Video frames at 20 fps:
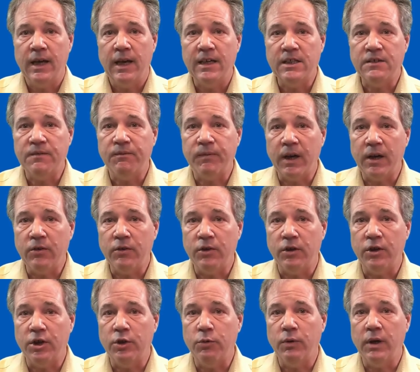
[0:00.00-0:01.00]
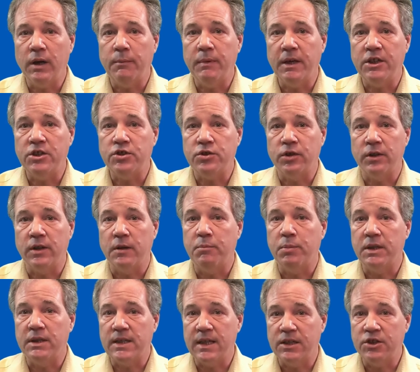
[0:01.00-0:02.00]
As a founder, you want to make sure that
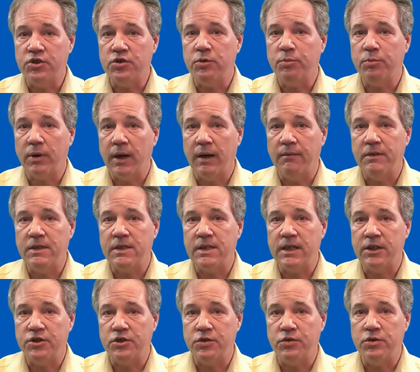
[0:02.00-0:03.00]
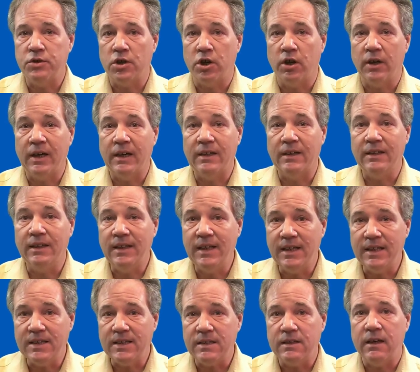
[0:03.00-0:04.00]
potential privacy issues are at
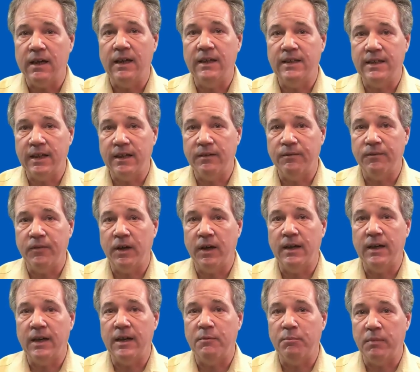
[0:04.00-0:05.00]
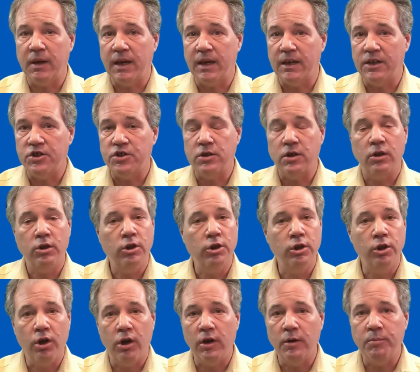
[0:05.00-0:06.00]
least identified and managed
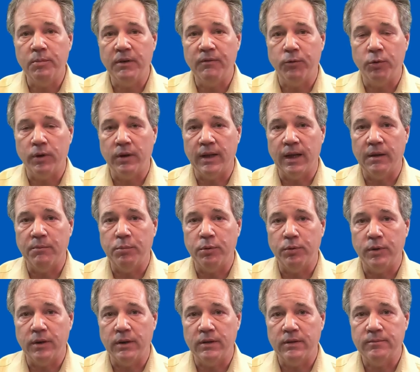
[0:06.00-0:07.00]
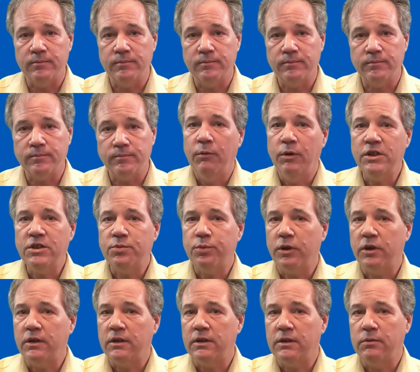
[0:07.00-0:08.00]
long before that point. I once
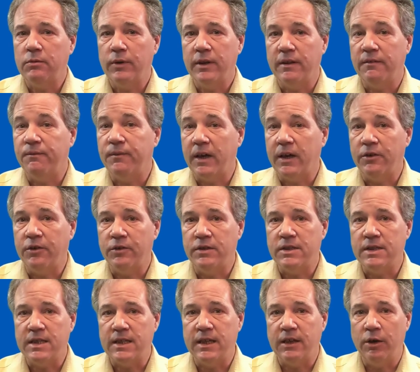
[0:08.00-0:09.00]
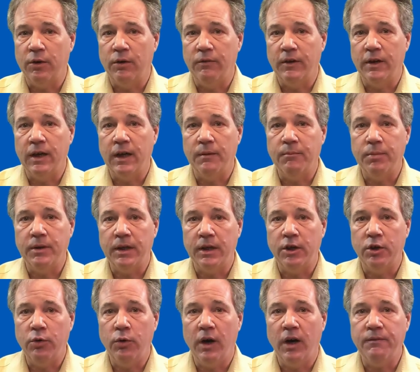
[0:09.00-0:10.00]
worked with a founder and CEO of a
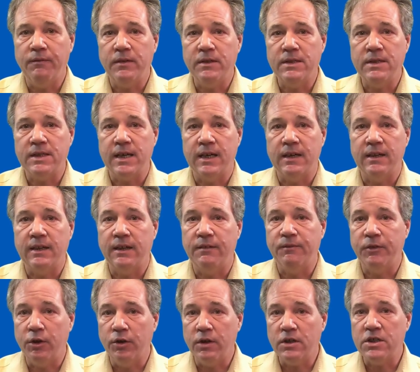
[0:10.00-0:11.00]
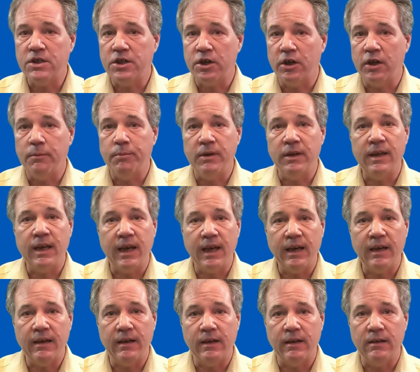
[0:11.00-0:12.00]
company who often said that if you're a startup in
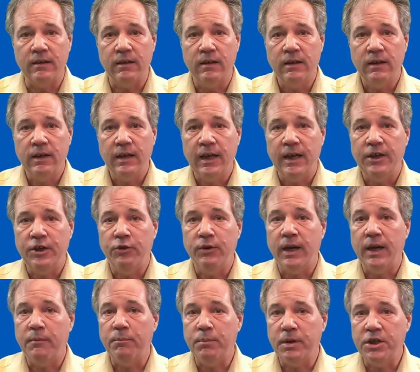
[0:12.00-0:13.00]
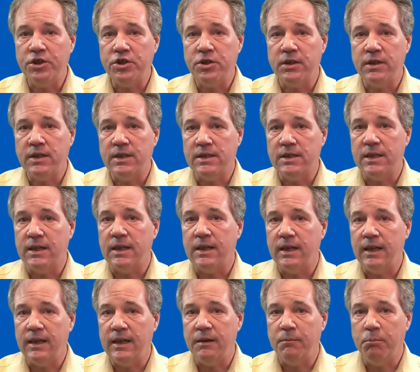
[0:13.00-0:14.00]
Canada and your ambition is the
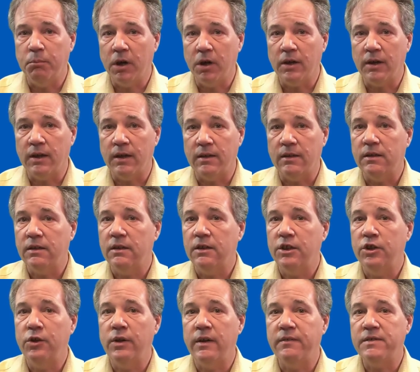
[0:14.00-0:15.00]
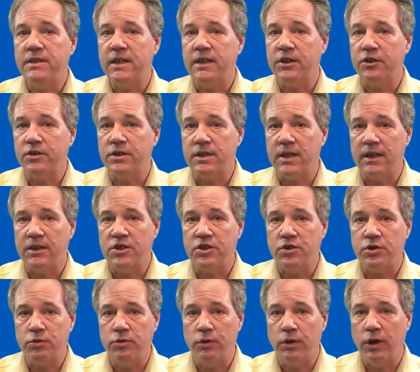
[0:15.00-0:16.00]
Canadian market, you have set your sights
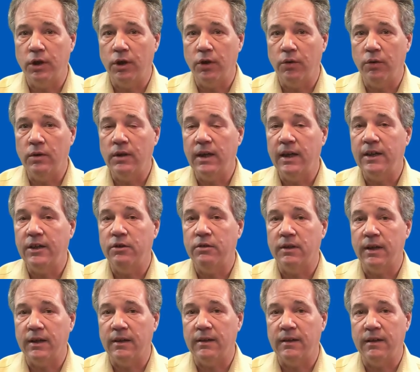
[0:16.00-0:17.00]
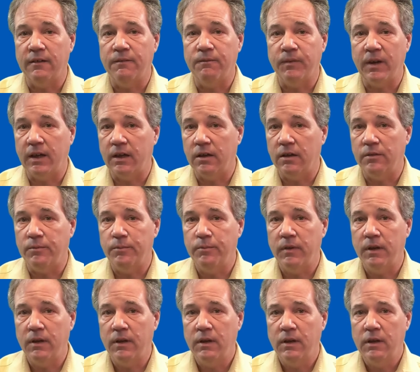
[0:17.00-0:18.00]
too low and you're likely to fail.
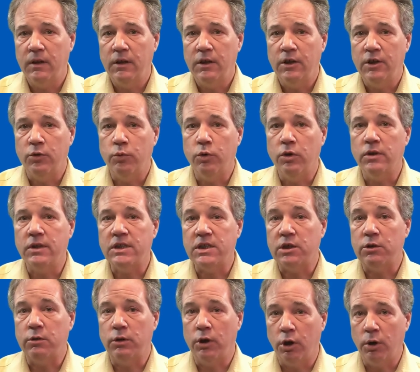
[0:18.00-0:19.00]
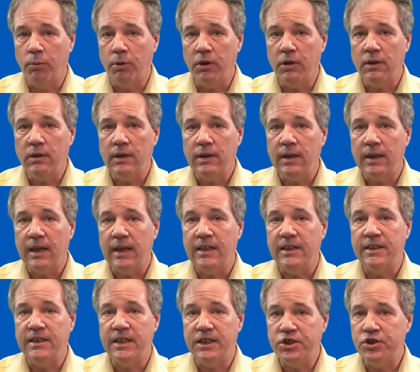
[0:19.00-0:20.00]
The world is global,
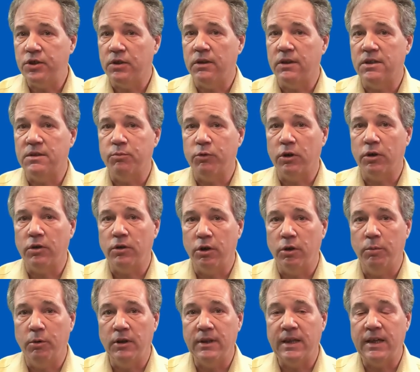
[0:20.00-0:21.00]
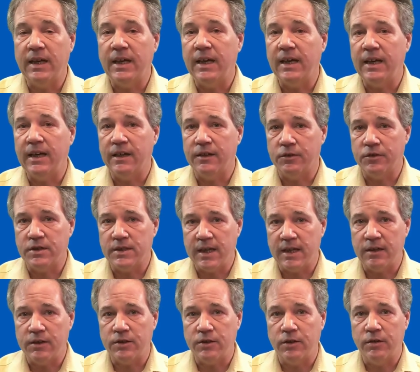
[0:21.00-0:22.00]
and digital is more global than any other
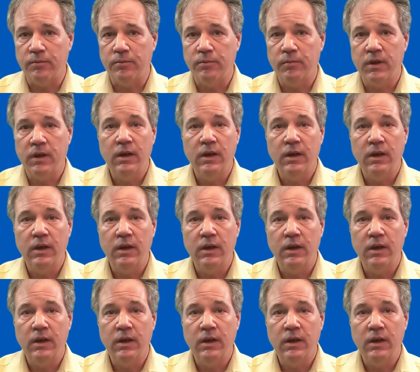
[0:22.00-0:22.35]
sector.